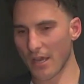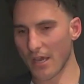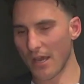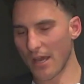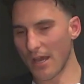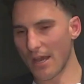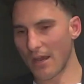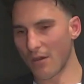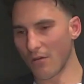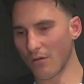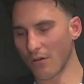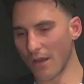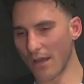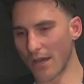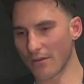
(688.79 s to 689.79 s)

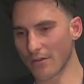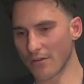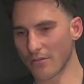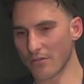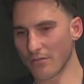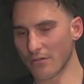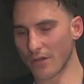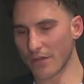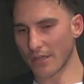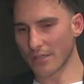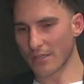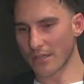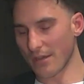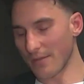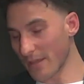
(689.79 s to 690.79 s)
how do you, I guess,
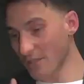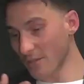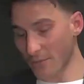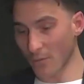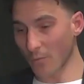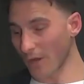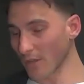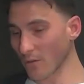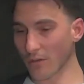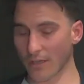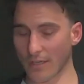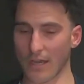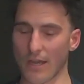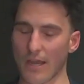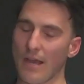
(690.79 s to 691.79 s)
see, and that's something we're
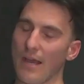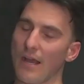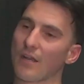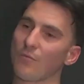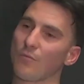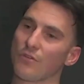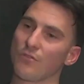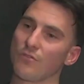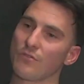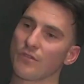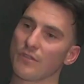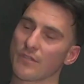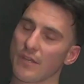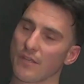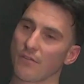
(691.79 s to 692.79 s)
looking at, how can we use
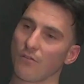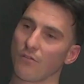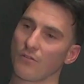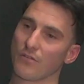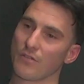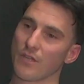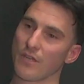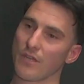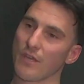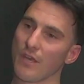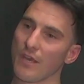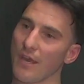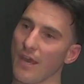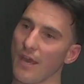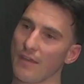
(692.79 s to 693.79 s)
these technologies and
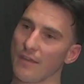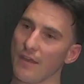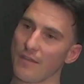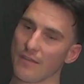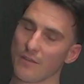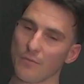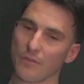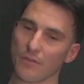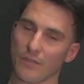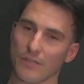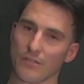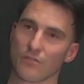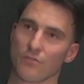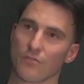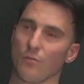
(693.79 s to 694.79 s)
the ability
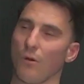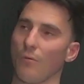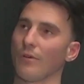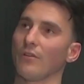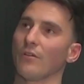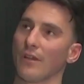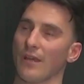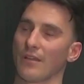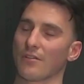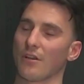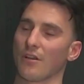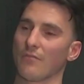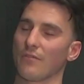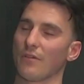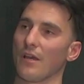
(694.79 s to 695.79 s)
to do what we're looking at is
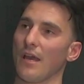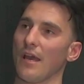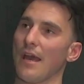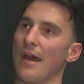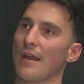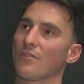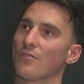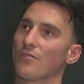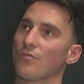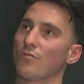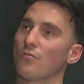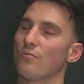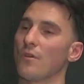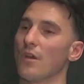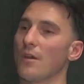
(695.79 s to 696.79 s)
kind of how to
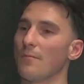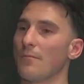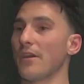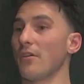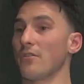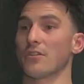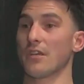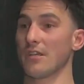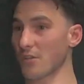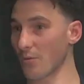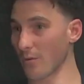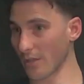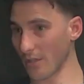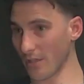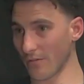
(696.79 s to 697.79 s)
do POCs
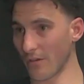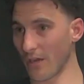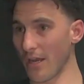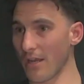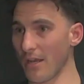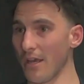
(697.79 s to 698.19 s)
quickly, right?